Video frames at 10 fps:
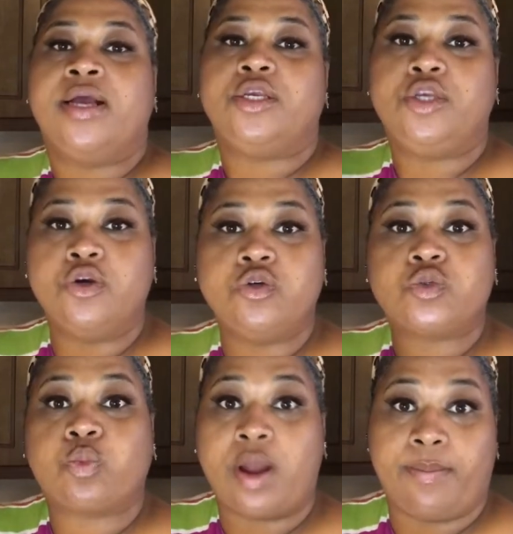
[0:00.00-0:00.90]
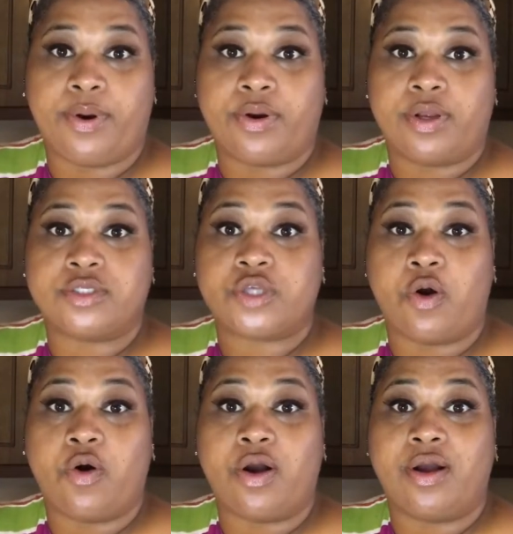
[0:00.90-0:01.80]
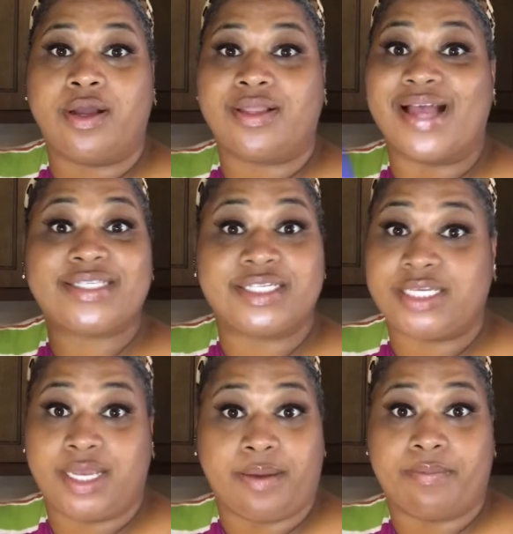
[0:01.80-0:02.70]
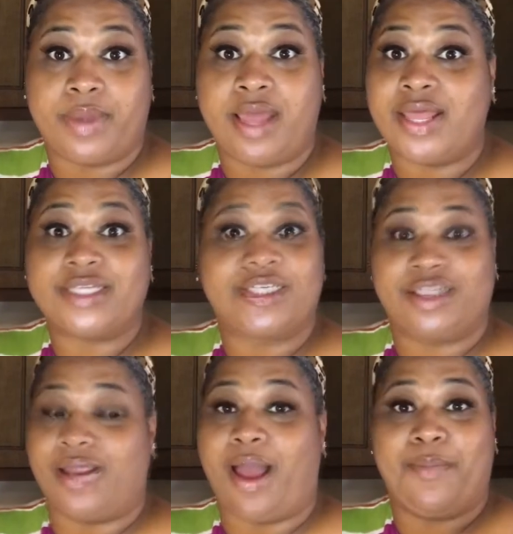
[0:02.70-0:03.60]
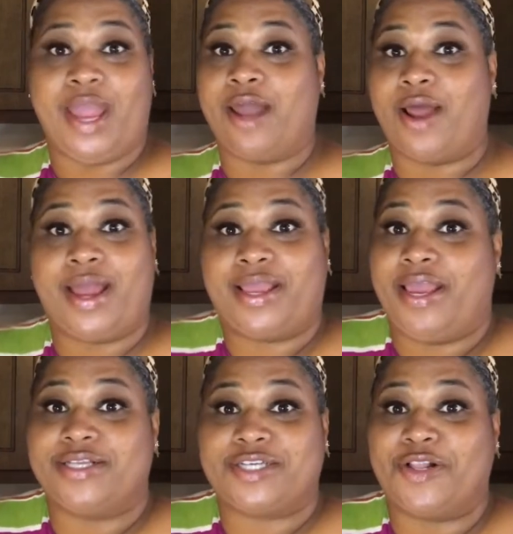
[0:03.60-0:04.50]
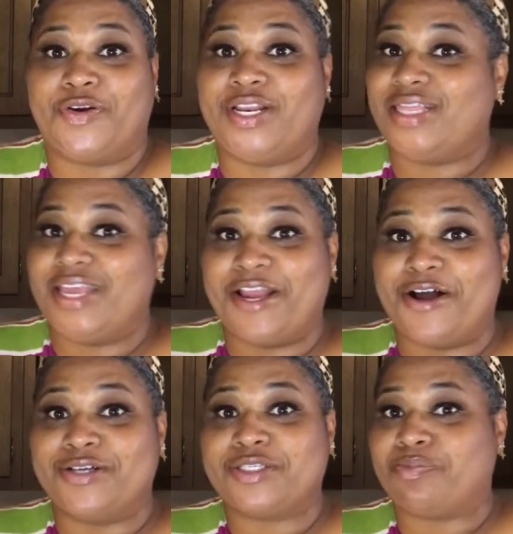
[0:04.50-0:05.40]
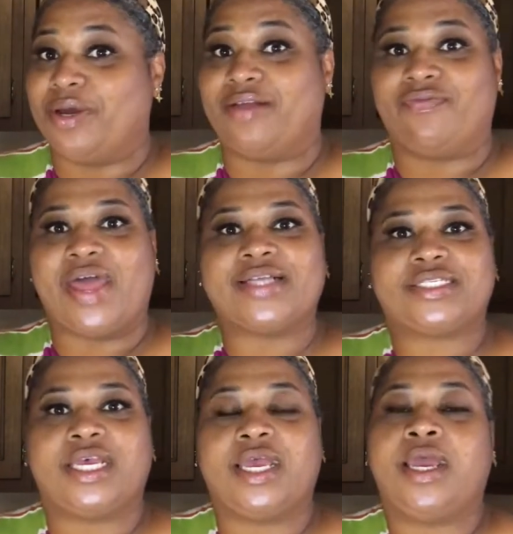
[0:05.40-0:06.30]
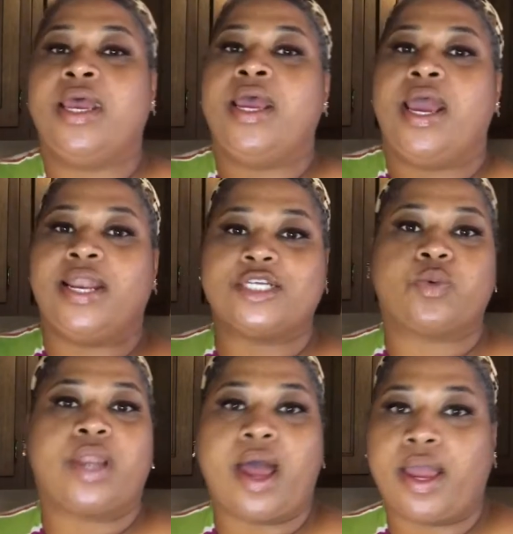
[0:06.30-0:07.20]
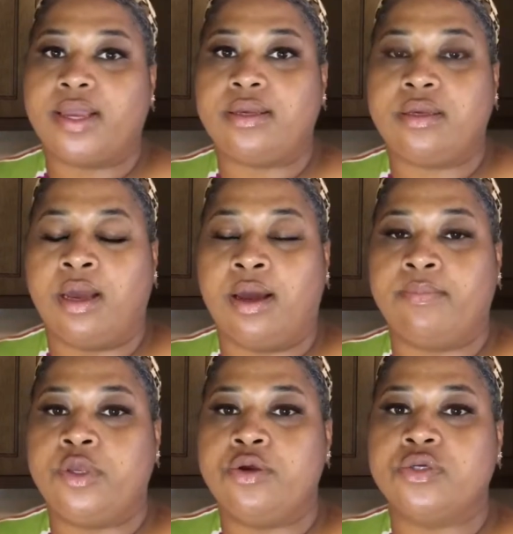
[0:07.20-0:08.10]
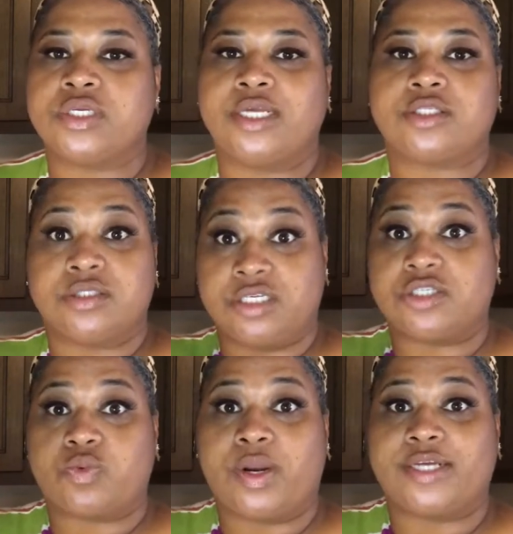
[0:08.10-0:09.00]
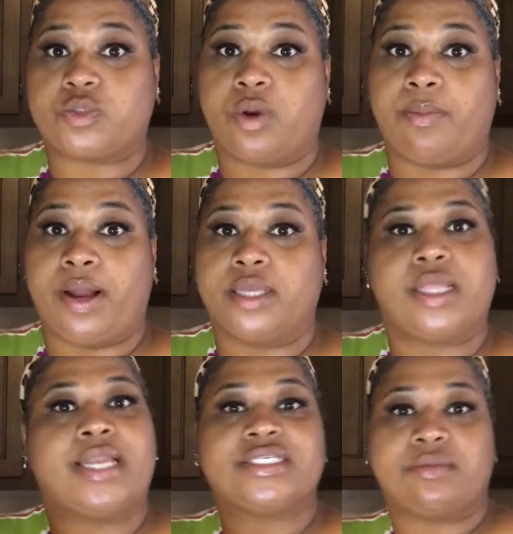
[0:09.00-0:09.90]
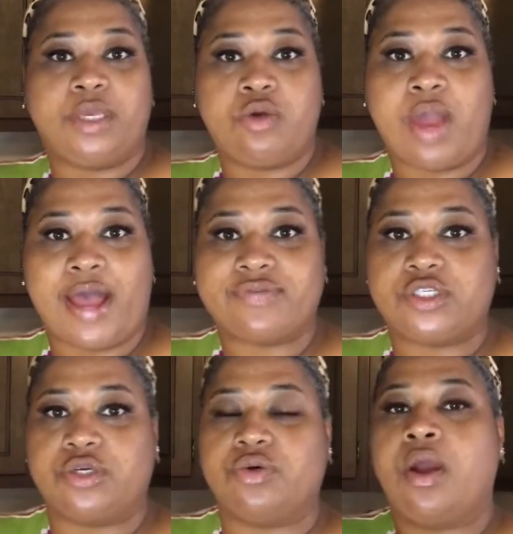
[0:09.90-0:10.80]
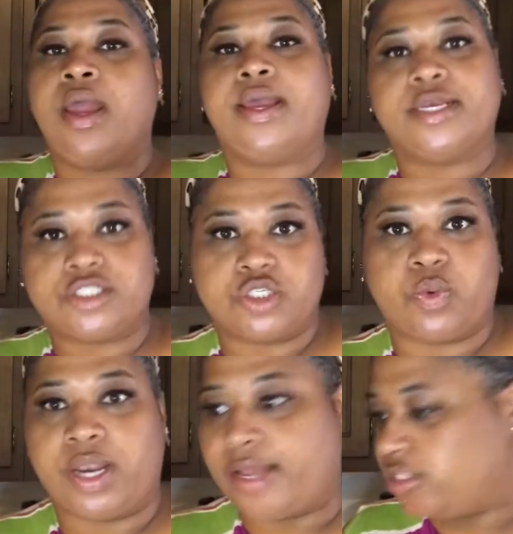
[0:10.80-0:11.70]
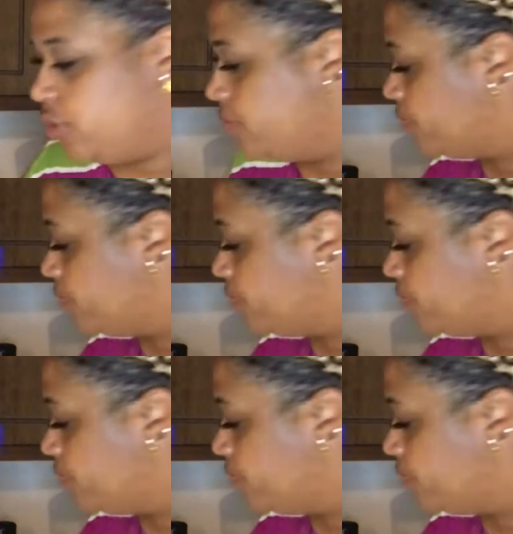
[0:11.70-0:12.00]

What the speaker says: Use rubber. So that's the tip. And that's the secret. I mean, I can't tell her anything else, but that's it. And that's what I use, and this is what I swear by. That doesn't mean you have to. It's just what I do.